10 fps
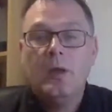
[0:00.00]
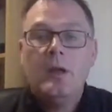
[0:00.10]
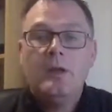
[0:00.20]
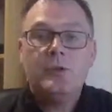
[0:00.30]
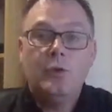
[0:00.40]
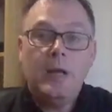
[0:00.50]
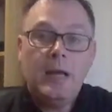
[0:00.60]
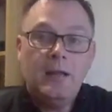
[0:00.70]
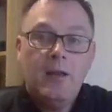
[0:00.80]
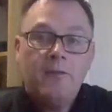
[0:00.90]
to
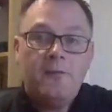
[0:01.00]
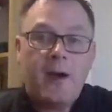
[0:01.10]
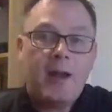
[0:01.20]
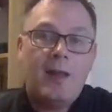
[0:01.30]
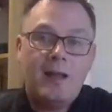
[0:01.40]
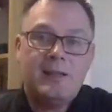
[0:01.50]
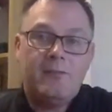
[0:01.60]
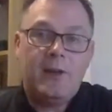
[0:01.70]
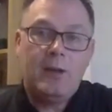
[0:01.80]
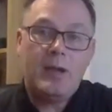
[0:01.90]
really finalize that
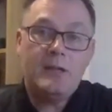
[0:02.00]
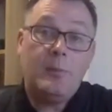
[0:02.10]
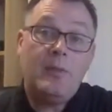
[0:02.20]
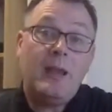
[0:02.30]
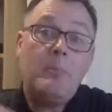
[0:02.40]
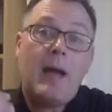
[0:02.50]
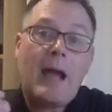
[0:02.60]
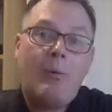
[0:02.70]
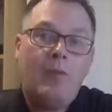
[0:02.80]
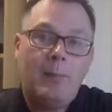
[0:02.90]
valuation, but then
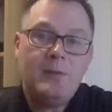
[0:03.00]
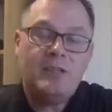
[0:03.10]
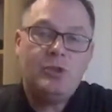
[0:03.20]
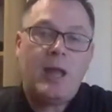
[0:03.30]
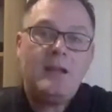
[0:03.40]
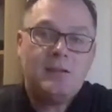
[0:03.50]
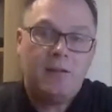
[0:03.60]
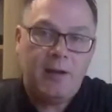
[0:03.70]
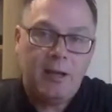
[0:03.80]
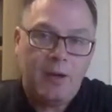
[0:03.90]
empower them to change that
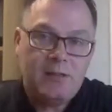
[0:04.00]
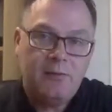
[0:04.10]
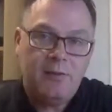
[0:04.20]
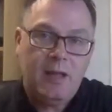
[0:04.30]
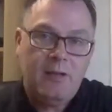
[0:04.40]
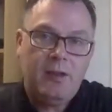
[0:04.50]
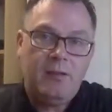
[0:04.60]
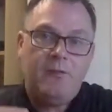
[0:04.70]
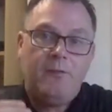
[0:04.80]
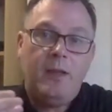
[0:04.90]
valuation
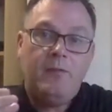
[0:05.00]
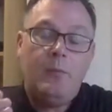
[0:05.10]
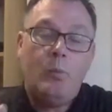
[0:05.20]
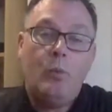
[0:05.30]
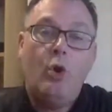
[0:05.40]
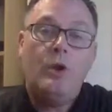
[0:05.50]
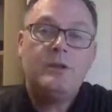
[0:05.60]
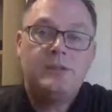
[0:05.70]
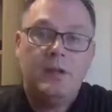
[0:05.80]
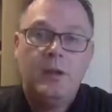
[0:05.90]
if it works
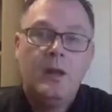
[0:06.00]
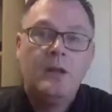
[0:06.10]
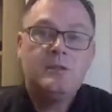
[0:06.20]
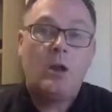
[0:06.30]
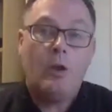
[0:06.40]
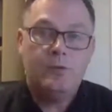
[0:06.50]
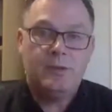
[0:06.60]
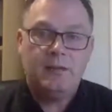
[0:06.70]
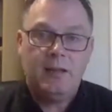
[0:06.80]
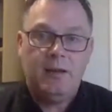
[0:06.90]
to close
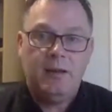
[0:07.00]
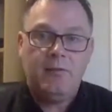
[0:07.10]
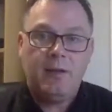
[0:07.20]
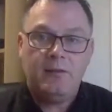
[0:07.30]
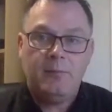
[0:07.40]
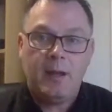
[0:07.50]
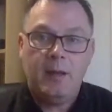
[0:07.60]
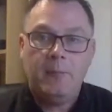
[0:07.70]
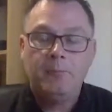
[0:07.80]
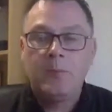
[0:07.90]
that deal in an effective manner.
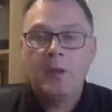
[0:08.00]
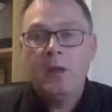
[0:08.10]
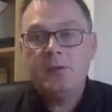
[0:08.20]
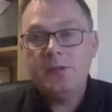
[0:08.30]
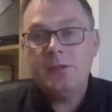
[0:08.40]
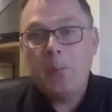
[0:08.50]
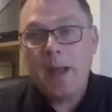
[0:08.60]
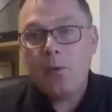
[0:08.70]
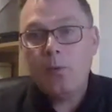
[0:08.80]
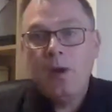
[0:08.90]
So it's
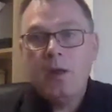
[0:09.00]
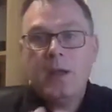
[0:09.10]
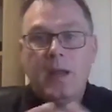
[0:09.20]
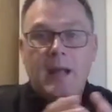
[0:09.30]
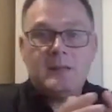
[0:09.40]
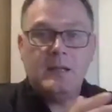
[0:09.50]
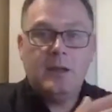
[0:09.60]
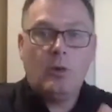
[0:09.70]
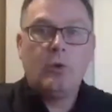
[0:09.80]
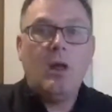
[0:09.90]
about connecting an
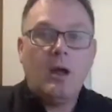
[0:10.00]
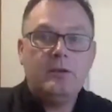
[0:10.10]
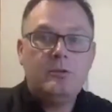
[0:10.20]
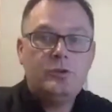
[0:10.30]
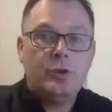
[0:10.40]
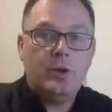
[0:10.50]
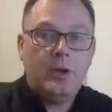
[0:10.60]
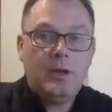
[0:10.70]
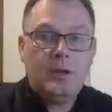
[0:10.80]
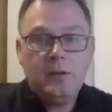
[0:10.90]
online journey